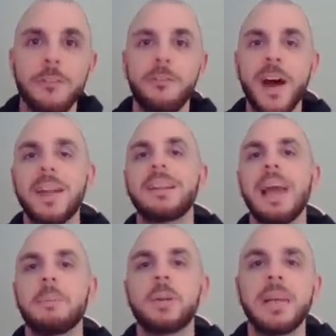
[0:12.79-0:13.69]
Finally,
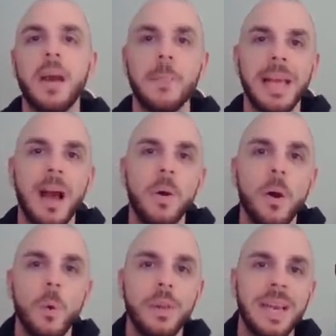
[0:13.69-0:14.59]
I'm going to be coming out
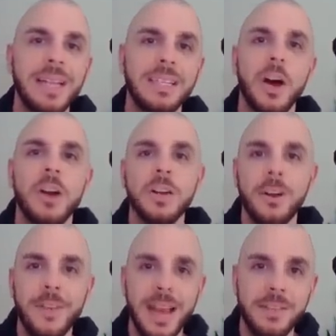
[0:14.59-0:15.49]
with a ton
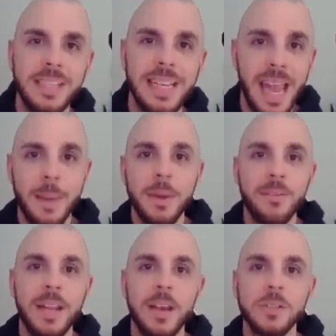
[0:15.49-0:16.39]
of NFT gaming
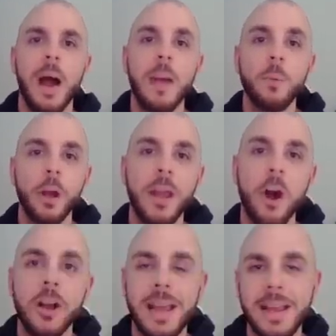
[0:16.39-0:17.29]
videos. I'm working
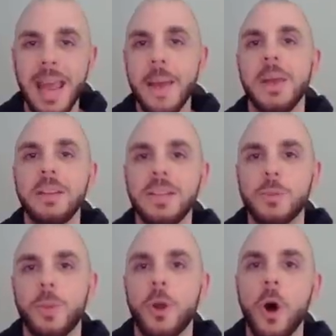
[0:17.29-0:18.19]
on a gaming
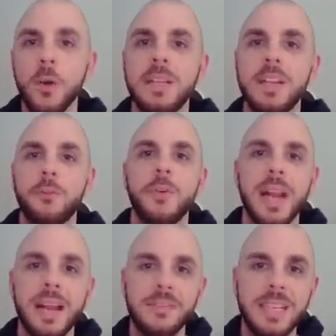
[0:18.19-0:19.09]
list with all the different
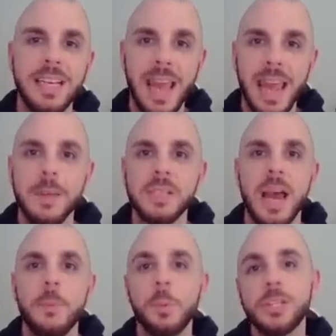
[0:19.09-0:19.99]
NFT games.
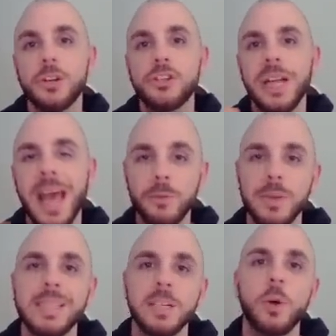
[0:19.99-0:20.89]
I'm researching every
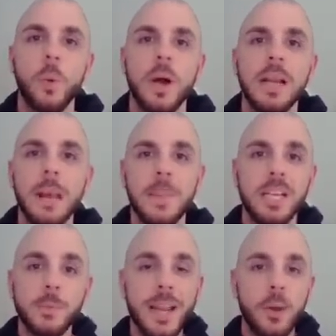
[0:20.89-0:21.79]
single one
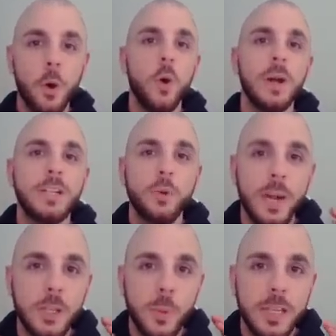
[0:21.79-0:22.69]
because my goal in
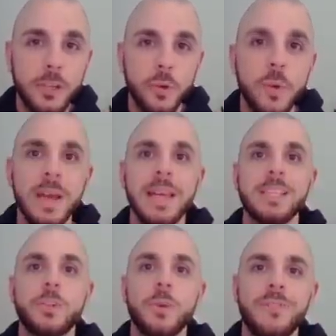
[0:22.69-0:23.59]
2022 is
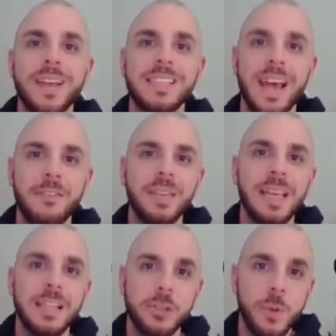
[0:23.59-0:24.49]
to invest
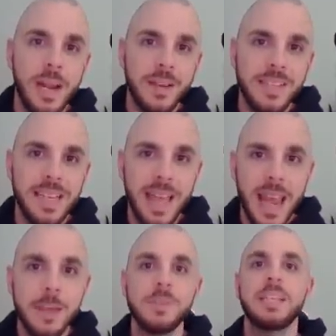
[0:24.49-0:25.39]
heavily into NFT
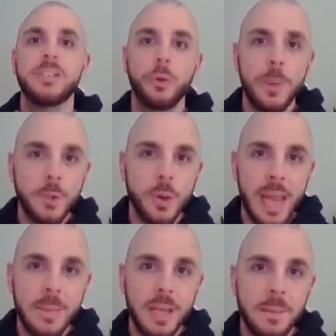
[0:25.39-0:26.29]
games, into crypto
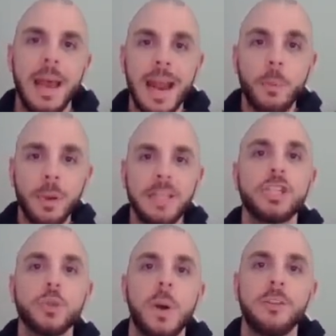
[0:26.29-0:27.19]
gaming. And I really
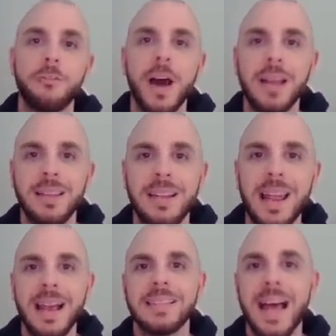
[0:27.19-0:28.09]
just want to find the
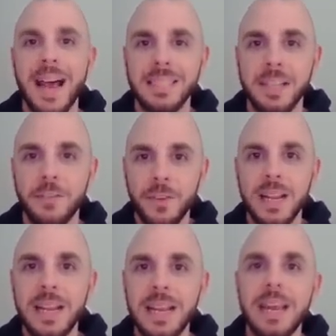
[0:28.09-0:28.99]
next Axie
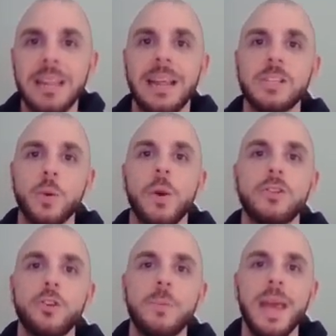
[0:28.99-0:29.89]
Infinity that is going
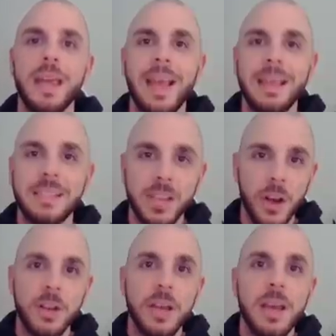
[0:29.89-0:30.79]
to make a
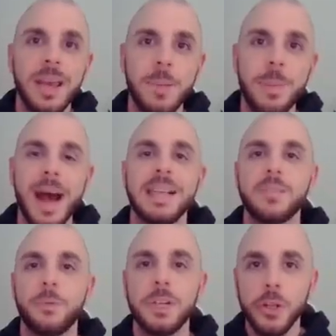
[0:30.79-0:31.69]
ton in
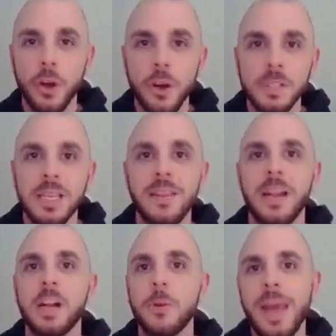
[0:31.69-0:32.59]
passive returns, that
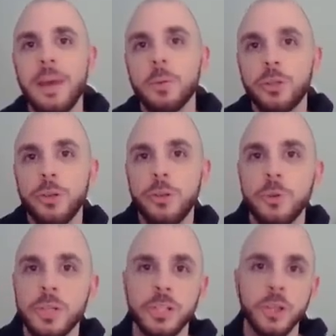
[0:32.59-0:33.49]
I'm going to be able to
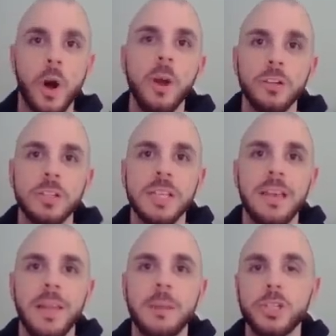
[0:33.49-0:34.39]
use scholars,
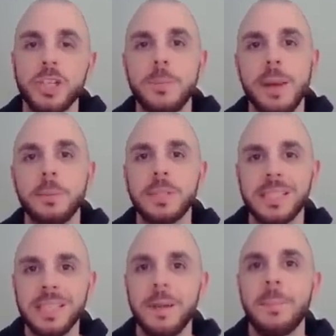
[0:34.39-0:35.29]
that I'm just going to be able to
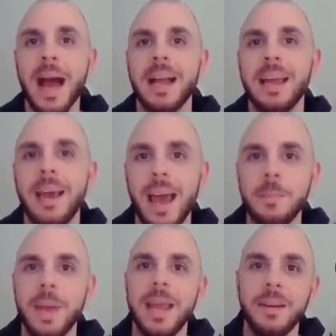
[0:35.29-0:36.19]
sit back
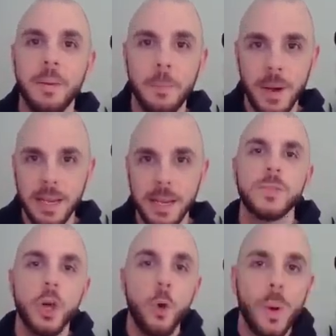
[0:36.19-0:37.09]
and make money.
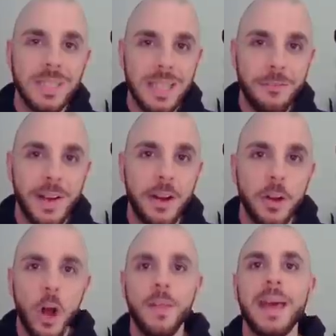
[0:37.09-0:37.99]
So once I figured
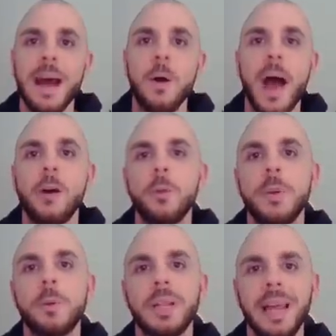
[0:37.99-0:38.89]
all that out, I will
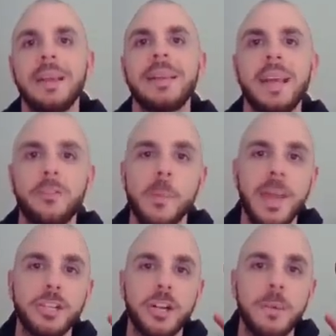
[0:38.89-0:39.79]
be relaying the
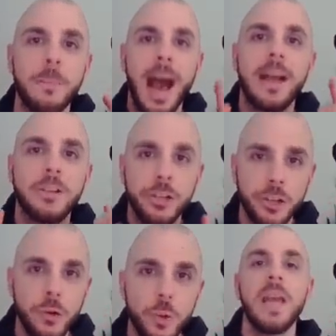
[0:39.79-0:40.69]
information back to
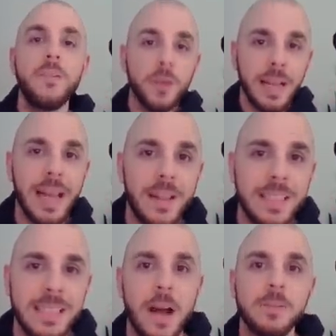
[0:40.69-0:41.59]
you. If you like how that
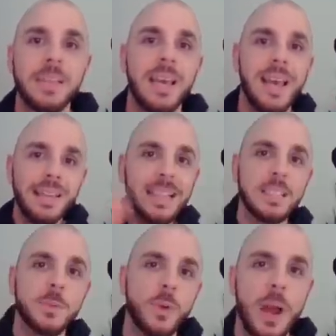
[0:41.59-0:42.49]
sounds, hit that
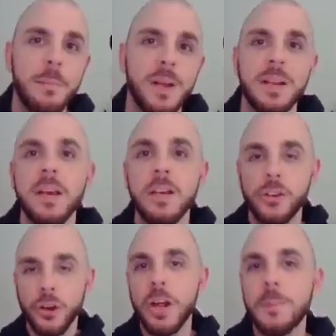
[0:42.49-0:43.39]
subscribe button,
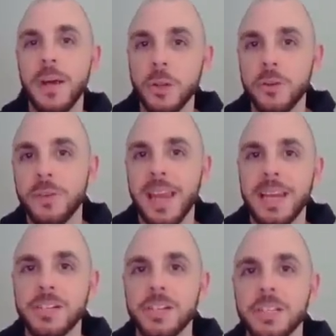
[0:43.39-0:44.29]
turn on bell
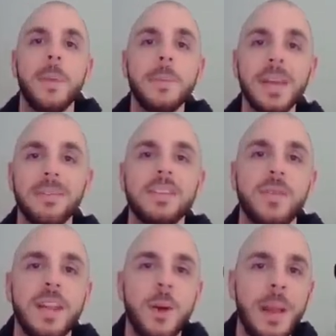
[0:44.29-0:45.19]
notifications, maybe give this
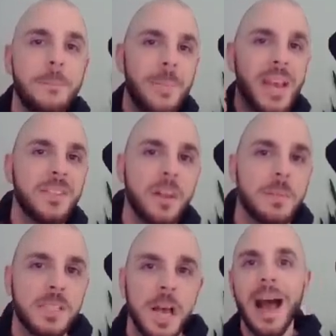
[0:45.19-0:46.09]
video a big
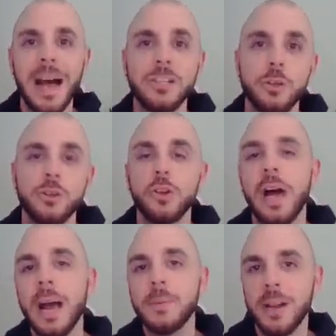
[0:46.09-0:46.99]
thumbs up. As usual,
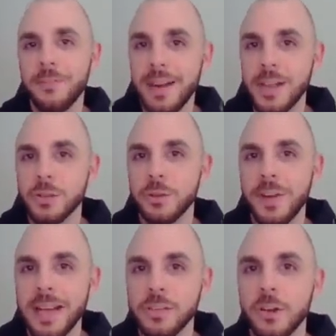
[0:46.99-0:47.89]
I'm not a financial
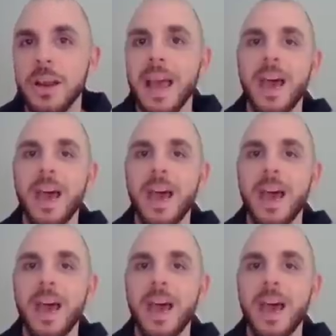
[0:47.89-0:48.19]
advisor.